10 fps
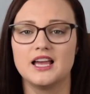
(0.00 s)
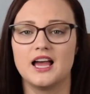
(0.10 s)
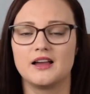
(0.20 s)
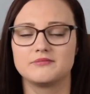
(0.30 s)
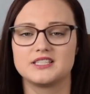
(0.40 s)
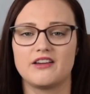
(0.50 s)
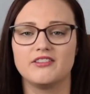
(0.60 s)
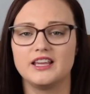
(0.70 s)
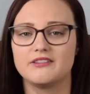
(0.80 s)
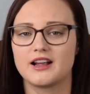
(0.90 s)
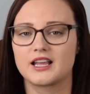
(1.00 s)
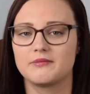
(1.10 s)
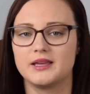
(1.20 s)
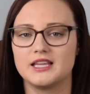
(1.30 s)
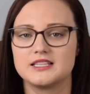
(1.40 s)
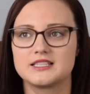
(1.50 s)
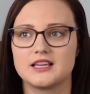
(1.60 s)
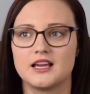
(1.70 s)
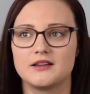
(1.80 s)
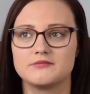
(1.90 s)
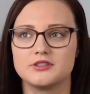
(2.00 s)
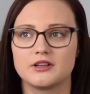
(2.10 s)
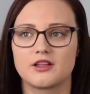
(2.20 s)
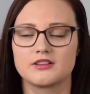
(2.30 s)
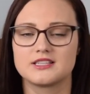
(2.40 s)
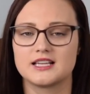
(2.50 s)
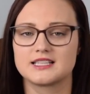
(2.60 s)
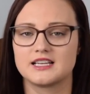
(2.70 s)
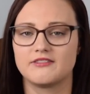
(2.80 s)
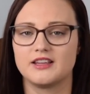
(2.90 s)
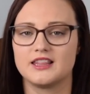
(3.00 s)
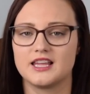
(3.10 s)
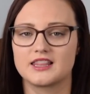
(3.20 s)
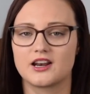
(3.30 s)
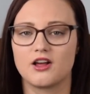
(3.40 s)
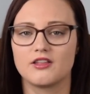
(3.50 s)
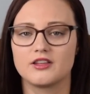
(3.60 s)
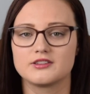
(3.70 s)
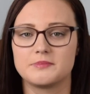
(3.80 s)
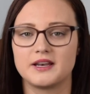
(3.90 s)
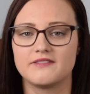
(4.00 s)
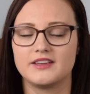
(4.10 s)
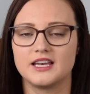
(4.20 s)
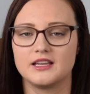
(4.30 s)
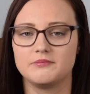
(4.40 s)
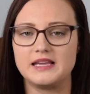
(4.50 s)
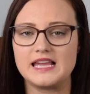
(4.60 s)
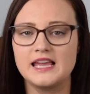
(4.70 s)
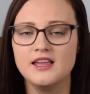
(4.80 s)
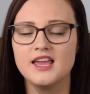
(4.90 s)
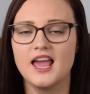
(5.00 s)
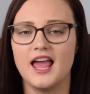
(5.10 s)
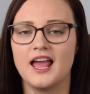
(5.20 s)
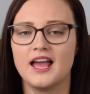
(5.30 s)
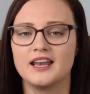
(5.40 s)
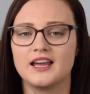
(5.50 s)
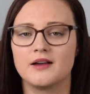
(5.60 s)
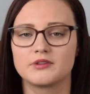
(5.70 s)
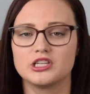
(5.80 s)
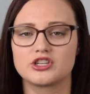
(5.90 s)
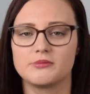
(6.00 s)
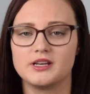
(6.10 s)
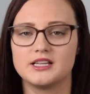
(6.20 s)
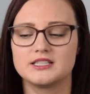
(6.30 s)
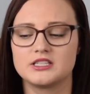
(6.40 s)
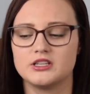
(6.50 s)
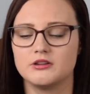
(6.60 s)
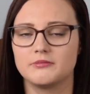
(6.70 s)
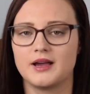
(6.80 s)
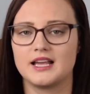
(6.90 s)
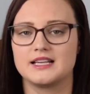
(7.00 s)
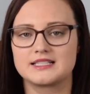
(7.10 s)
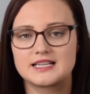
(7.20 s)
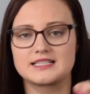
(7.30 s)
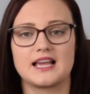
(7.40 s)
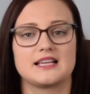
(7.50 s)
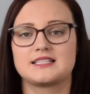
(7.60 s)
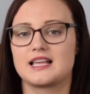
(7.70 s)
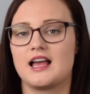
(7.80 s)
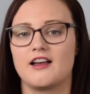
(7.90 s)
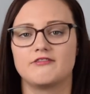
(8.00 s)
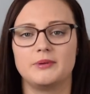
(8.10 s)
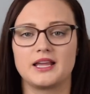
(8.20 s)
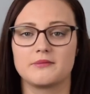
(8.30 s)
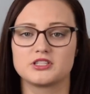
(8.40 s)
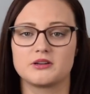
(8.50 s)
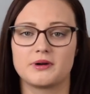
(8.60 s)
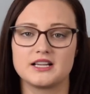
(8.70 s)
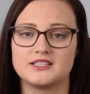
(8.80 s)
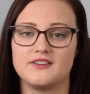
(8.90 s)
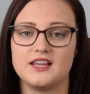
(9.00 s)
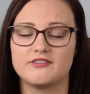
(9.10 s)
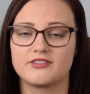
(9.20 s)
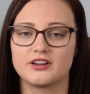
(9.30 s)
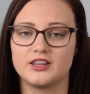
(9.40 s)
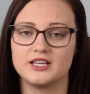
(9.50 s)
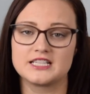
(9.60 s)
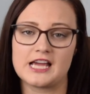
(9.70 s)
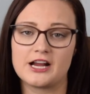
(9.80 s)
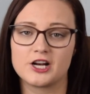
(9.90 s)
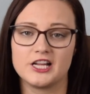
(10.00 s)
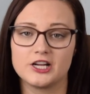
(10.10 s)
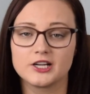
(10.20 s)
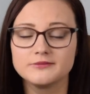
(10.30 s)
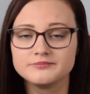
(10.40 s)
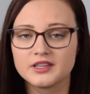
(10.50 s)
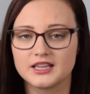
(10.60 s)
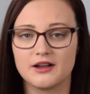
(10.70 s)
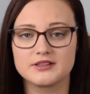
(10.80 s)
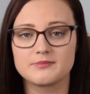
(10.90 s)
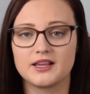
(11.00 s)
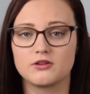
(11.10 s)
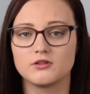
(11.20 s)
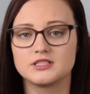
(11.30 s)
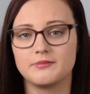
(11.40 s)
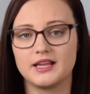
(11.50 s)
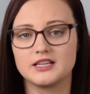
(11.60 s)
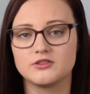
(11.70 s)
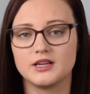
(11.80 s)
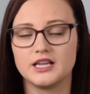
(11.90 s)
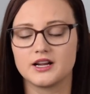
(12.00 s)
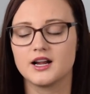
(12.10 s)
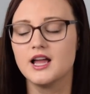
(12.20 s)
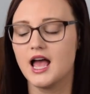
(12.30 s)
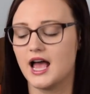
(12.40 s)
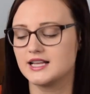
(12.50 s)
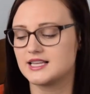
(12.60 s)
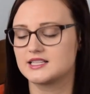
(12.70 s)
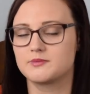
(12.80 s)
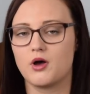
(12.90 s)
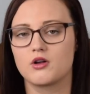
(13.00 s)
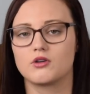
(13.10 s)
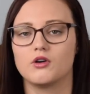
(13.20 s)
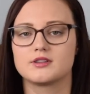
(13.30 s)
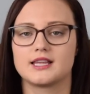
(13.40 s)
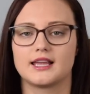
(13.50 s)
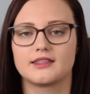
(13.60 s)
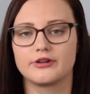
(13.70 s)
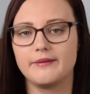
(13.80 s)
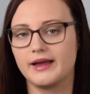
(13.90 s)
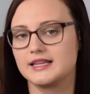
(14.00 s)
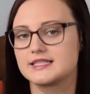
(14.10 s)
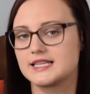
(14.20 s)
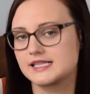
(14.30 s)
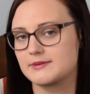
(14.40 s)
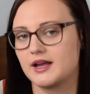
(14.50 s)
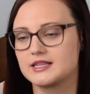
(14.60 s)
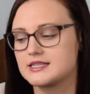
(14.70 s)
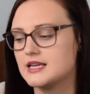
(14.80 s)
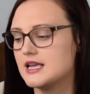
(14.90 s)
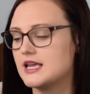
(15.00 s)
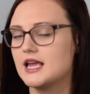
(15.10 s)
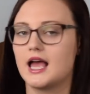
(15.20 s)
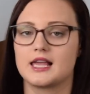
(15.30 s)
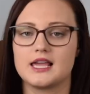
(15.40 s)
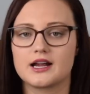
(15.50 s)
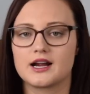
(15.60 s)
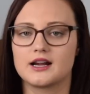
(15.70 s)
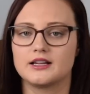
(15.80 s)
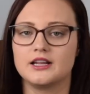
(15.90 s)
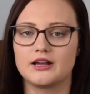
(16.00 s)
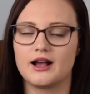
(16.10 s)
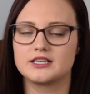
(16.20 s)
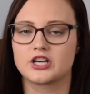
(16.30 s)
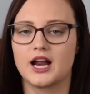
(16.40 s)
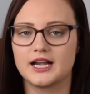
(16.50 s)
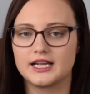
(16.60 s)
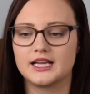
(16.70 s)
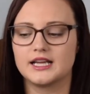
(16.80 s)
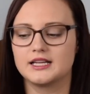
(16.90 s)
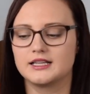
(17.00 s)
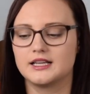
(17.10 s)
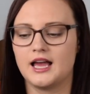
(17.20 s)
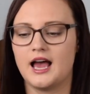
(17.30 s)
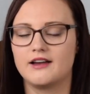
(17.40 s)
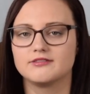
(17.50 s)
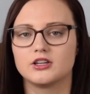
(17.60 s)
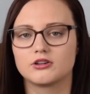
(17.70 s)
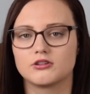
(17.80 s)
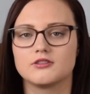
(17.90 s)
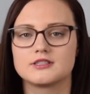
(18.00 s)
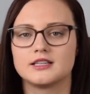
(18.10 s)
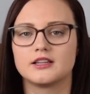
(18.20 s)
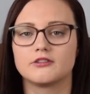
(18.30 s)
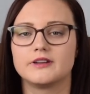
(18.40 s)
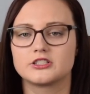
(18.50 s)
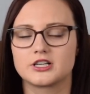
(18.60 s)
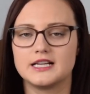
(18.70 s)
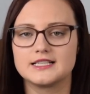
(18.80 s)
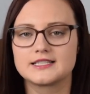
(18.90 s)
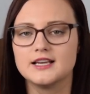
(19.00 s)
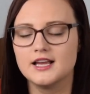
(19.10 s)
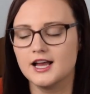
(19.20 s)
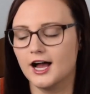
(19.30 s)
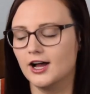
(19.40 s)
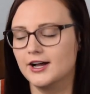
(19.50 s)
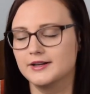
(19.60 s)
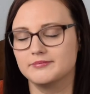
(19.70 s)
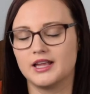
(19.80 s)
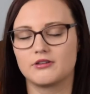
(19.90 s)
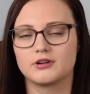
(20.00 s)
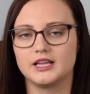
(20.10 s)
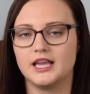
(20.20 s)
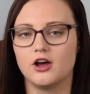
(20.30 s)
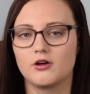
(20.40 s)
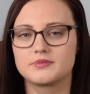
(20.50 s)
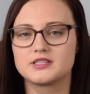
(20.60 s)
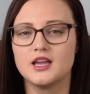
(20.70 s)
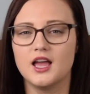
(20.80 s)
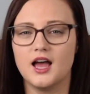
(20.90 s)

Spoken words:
Definitely recommend doing all those things. I definitely think that all of those benefited me and contributed to my success of being able to breastfeed for the entire year. That was my goal, to make it to a year. I set small goals like 3 months, 6 months, a year. You know, I try to have little goals and little victories. That really helps.